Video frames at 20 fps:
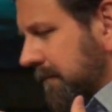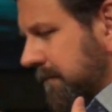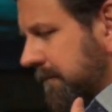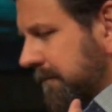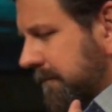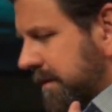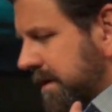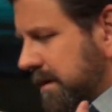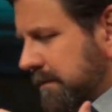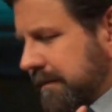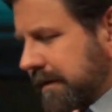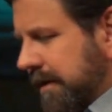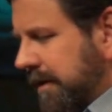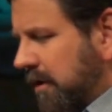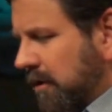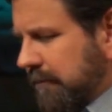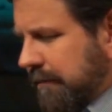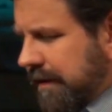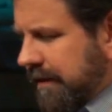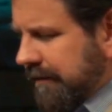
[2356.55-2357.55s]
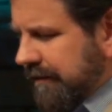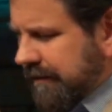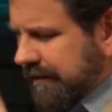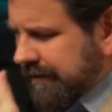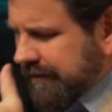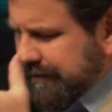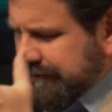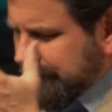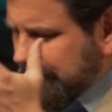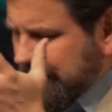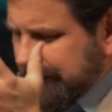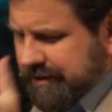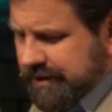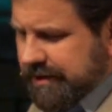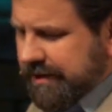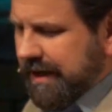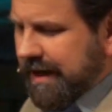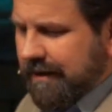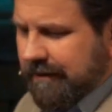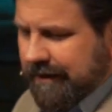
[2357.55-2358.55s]
Some of you know when I was a
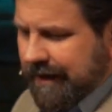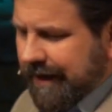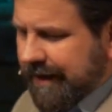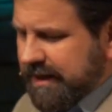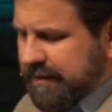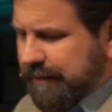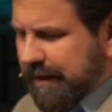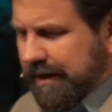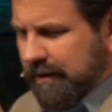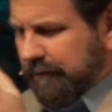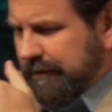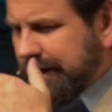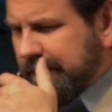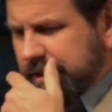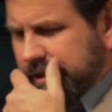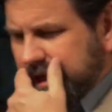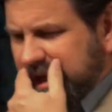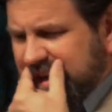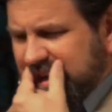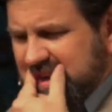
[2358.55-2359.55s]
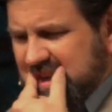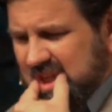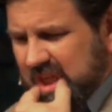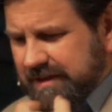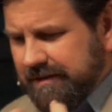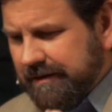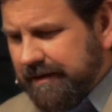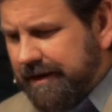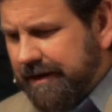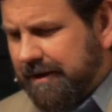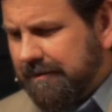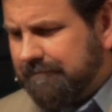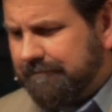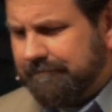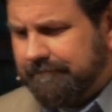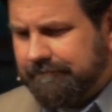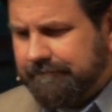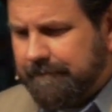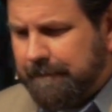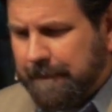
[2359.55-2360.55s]
child, I had spinal meningitis,
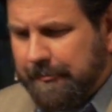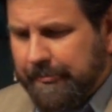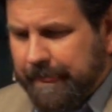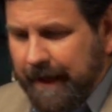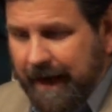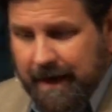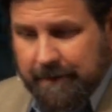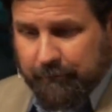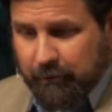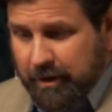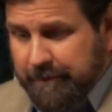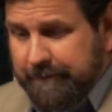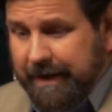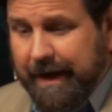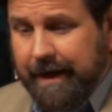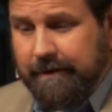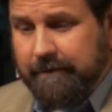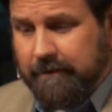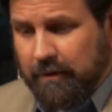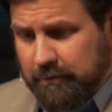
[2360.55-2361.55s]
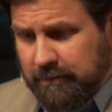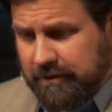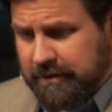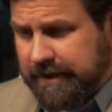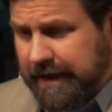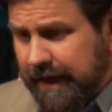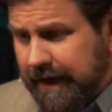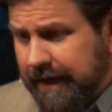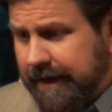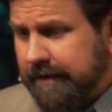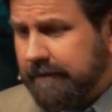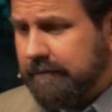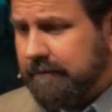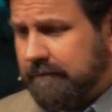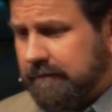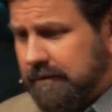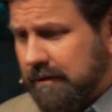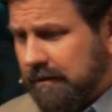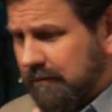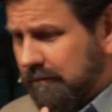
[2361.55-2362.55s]
um, had it pretty bad, almost died.
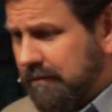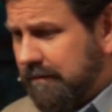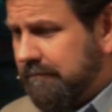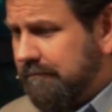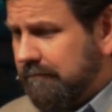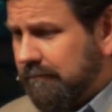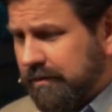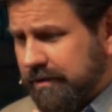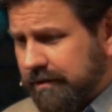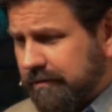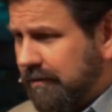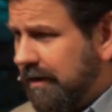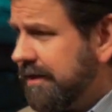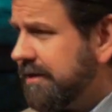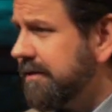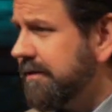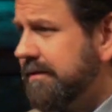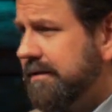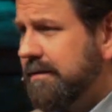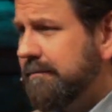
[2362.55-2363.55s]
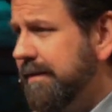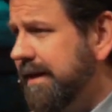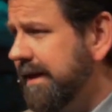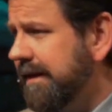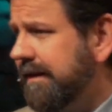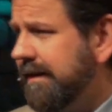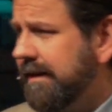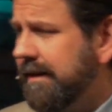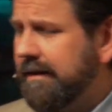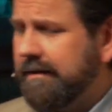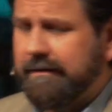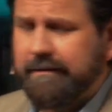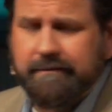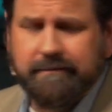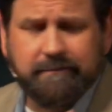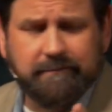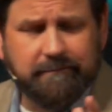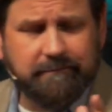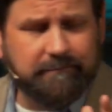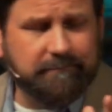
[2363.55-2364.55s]
The Lord was gracious to me and
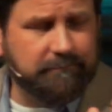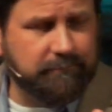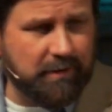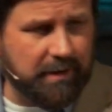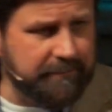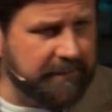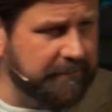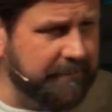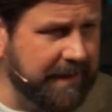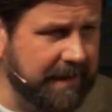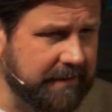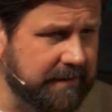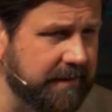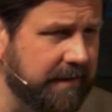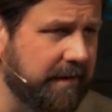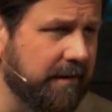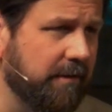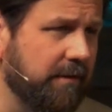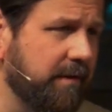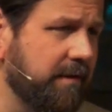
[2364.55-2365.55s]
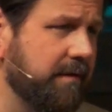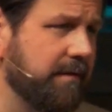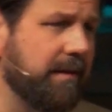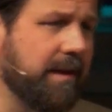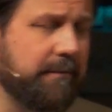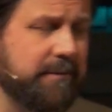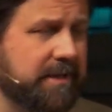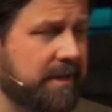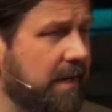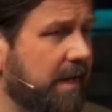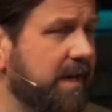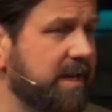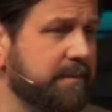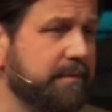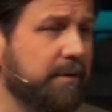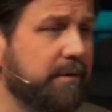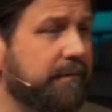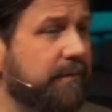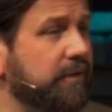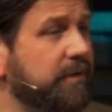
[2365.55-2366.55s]
brought me back to health. And I was in the
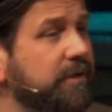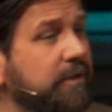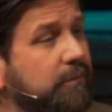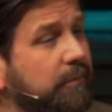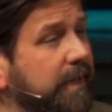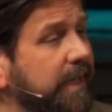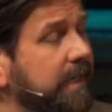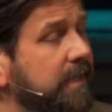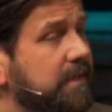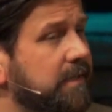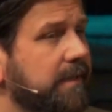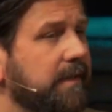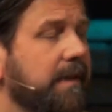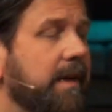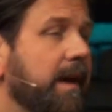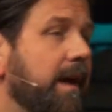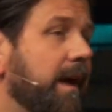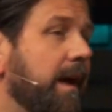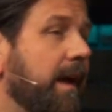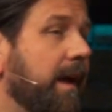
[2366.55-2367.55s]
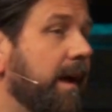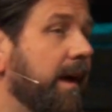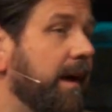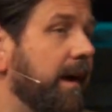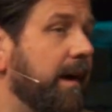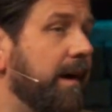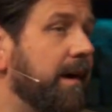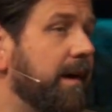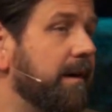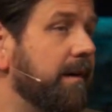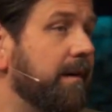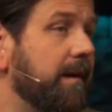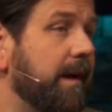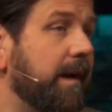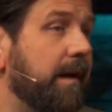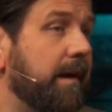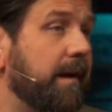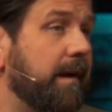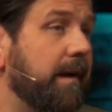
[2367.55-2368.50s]
hospital for two weeks. And uh,